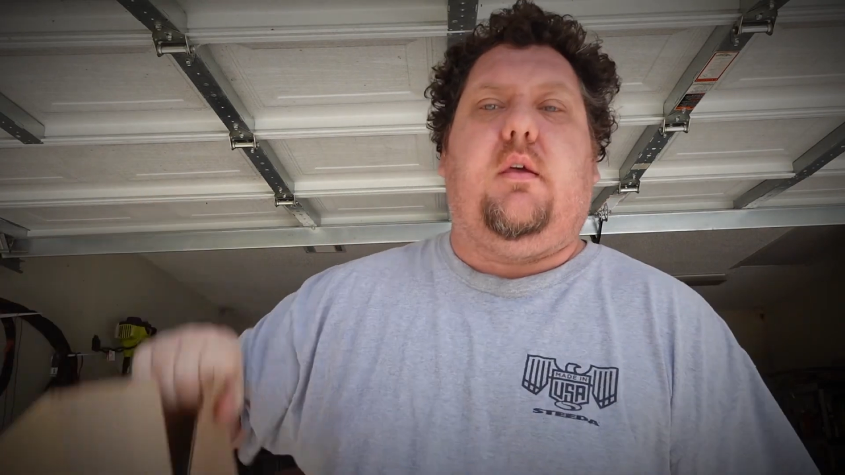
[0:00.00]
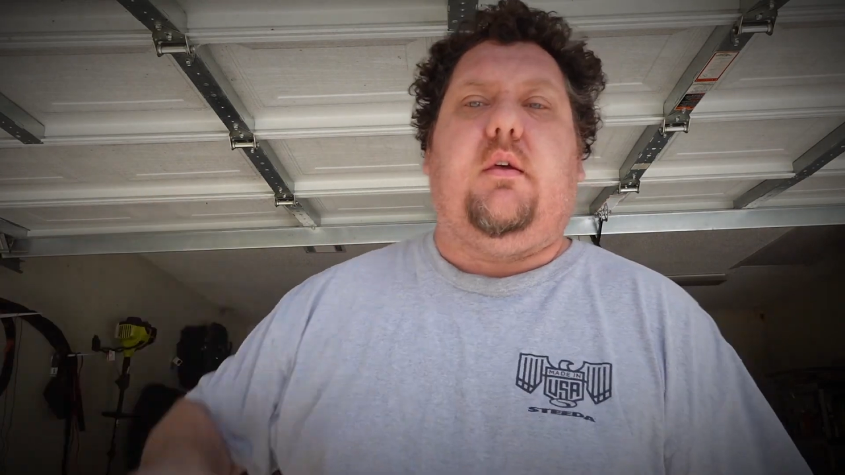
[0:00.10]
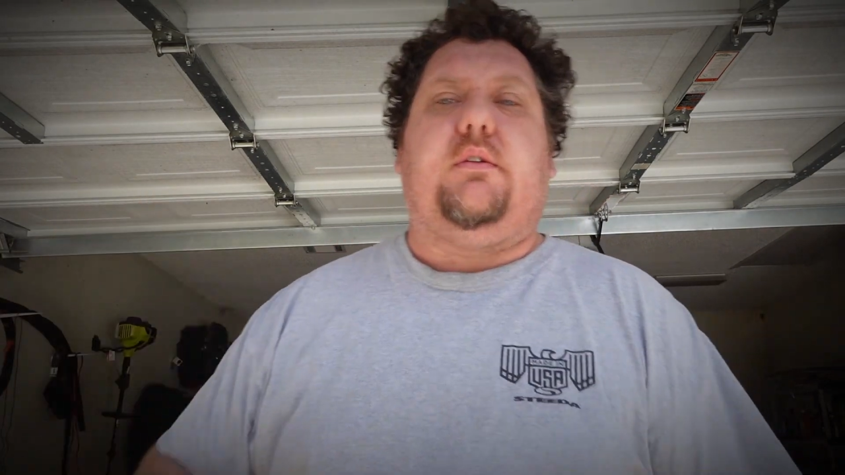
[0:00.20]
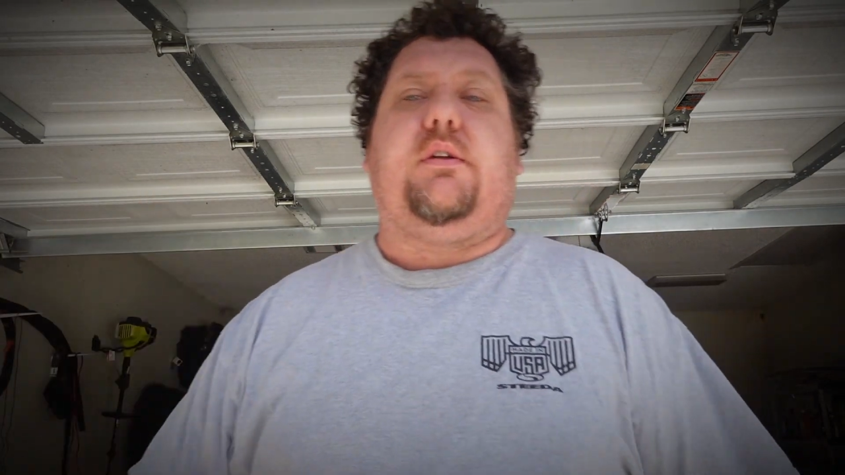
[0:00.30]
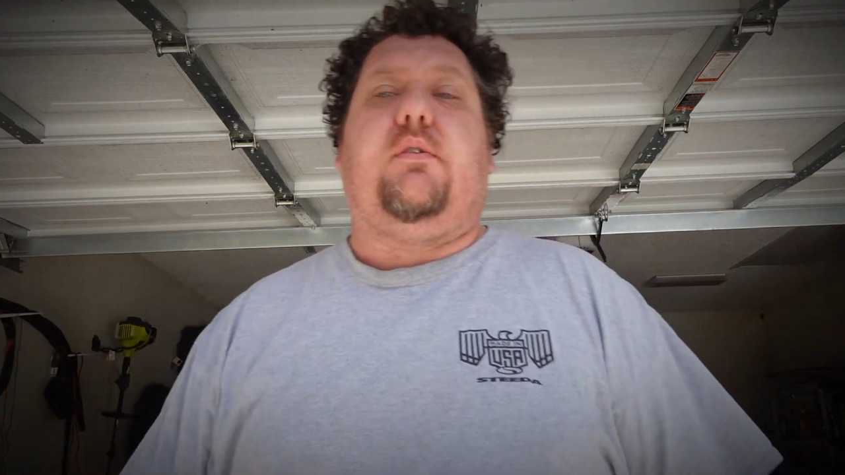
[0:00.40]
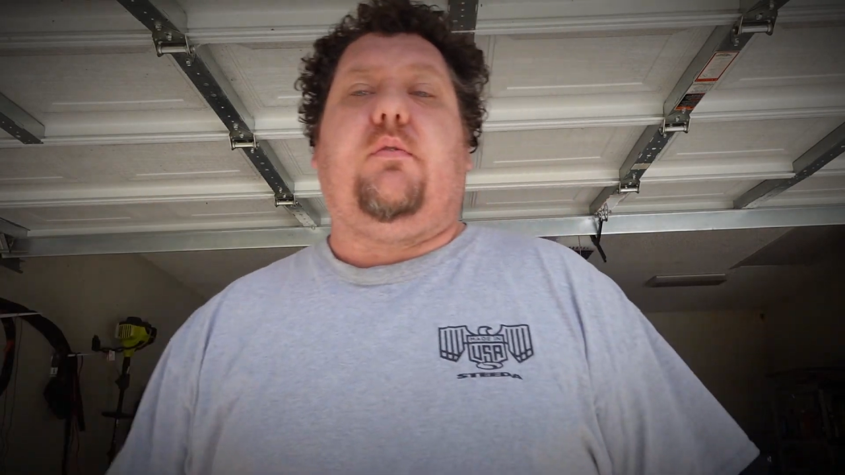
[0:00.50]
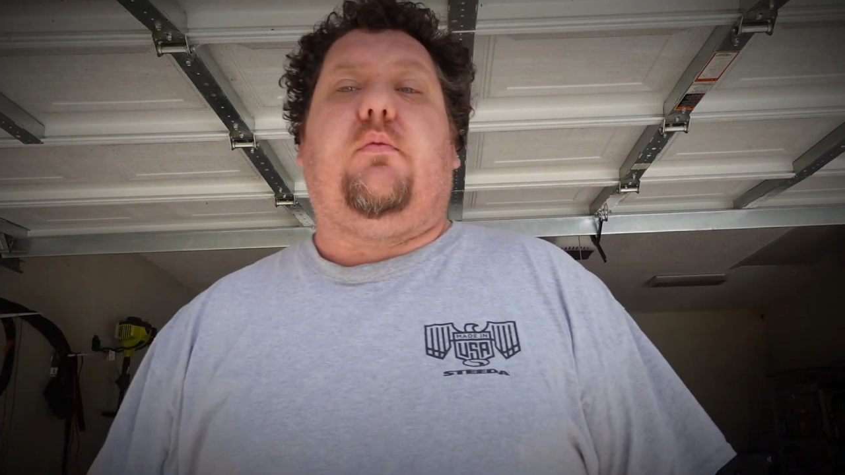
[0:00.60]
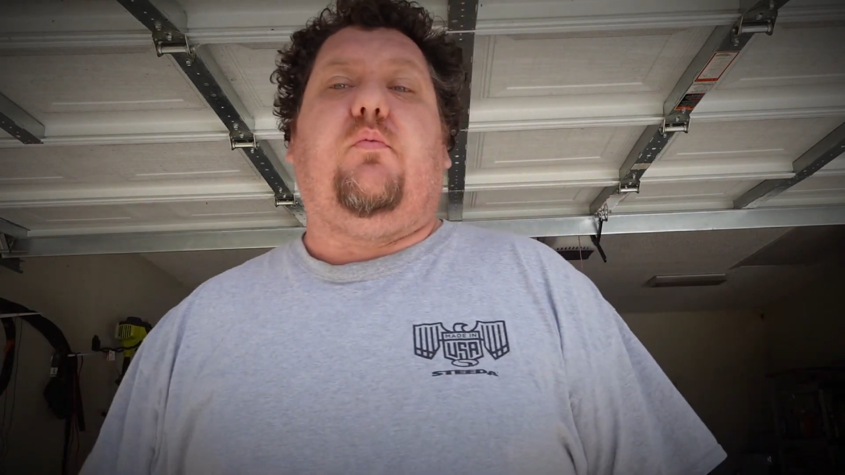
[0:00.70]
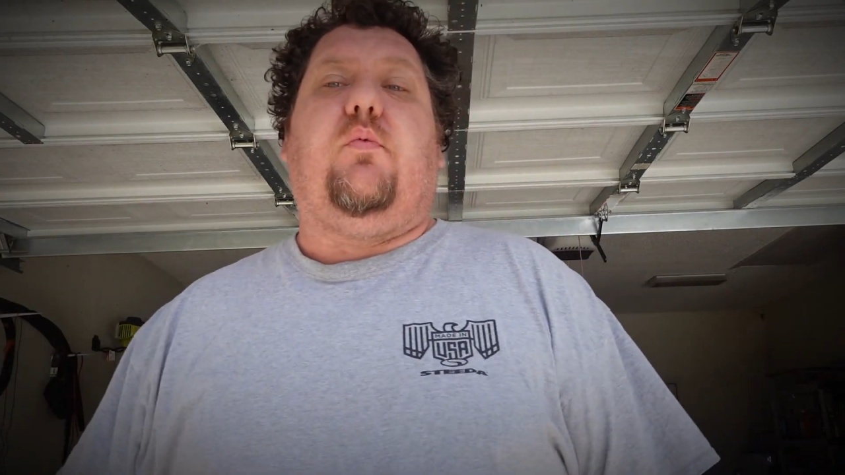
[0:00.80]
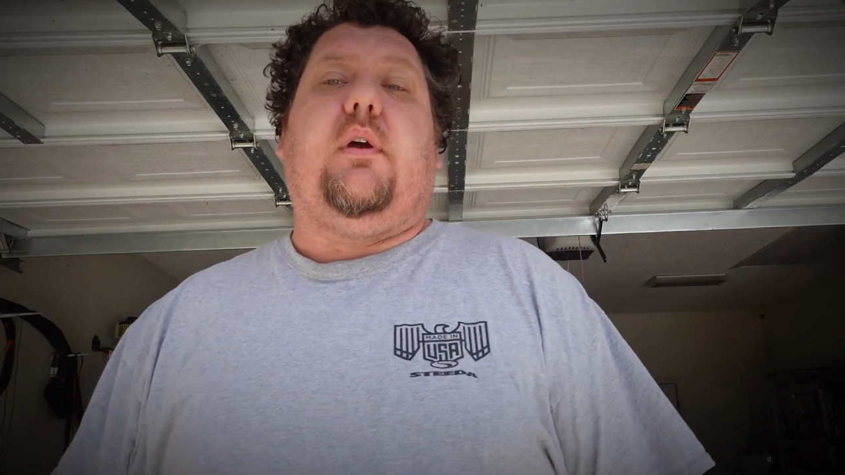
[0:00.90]
So
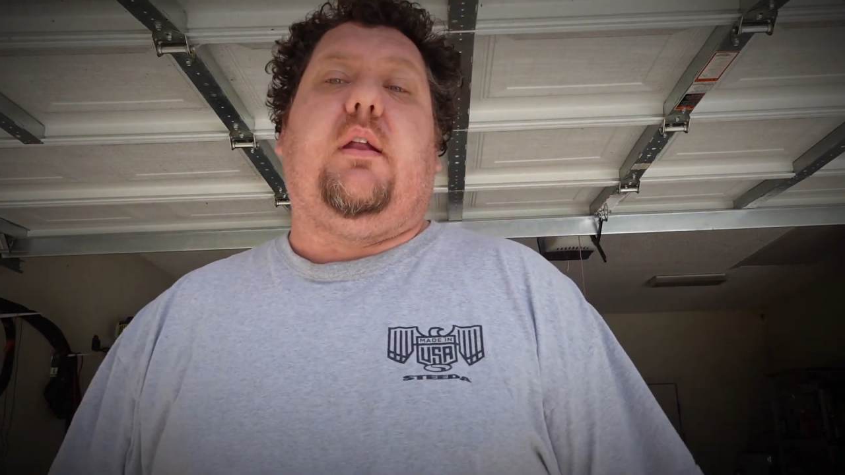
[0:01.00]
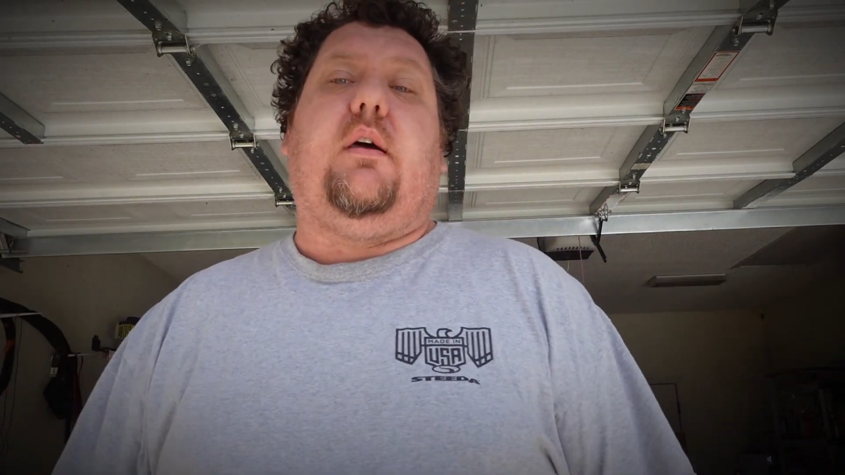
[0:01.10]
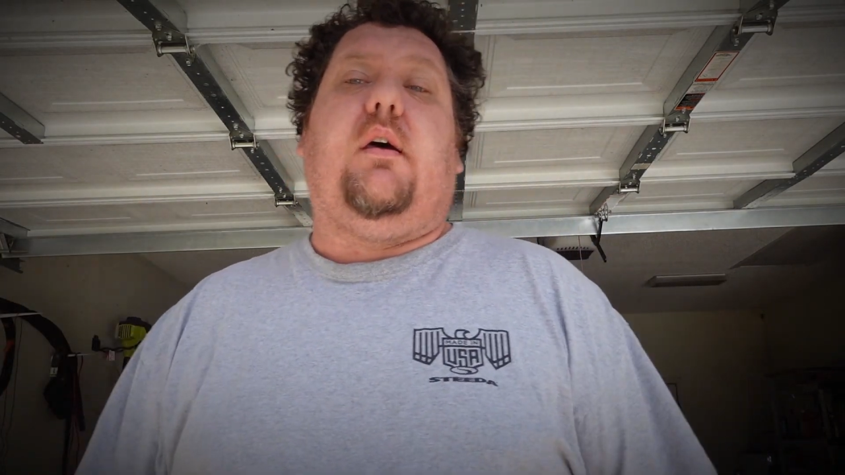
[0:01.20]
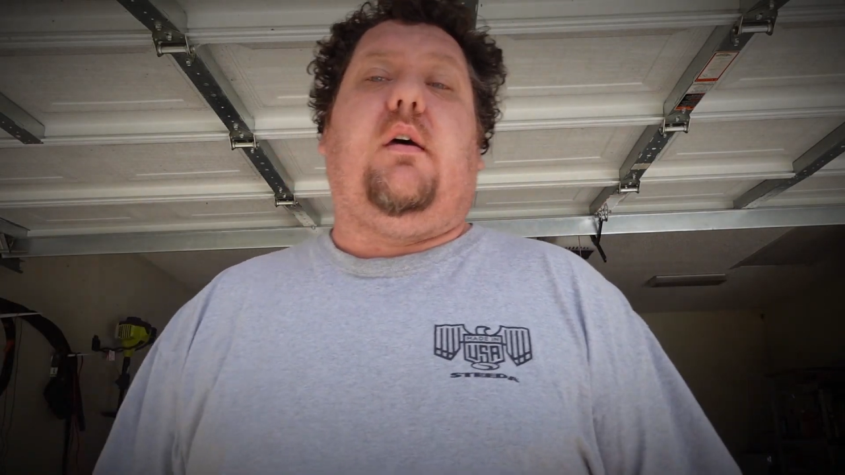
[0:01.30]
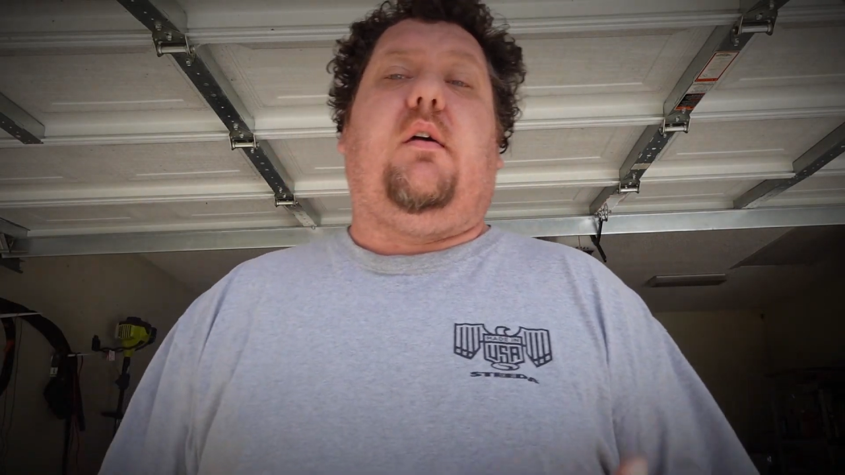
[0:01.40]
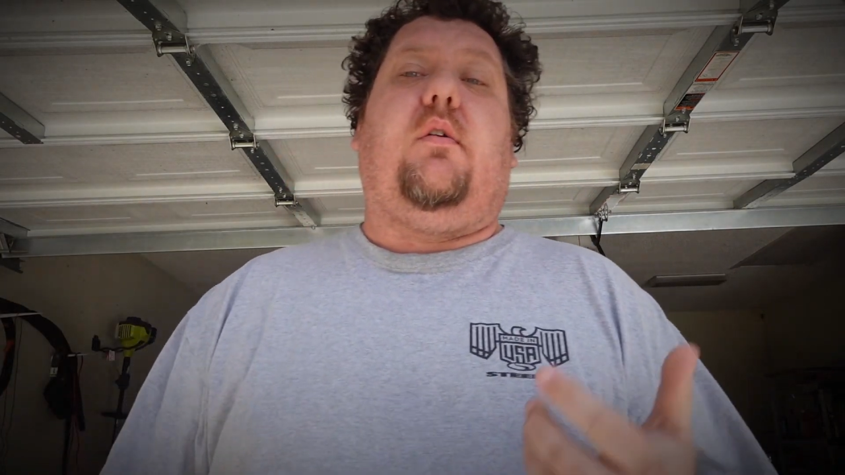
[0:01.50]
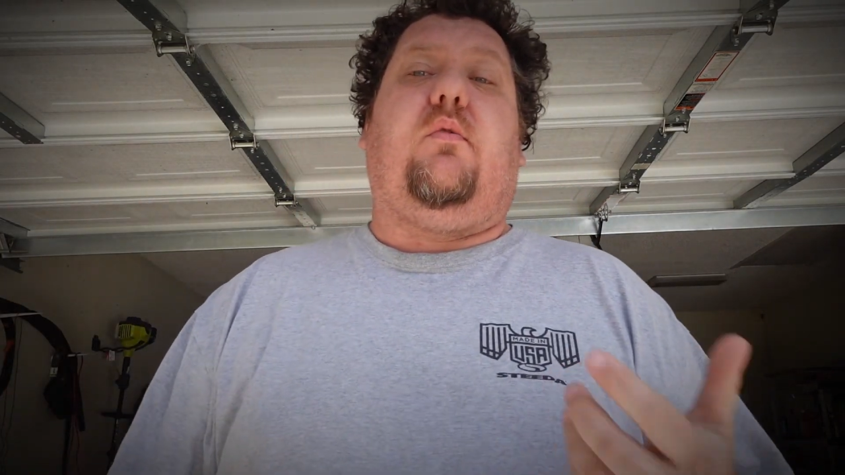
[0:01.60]
we're going to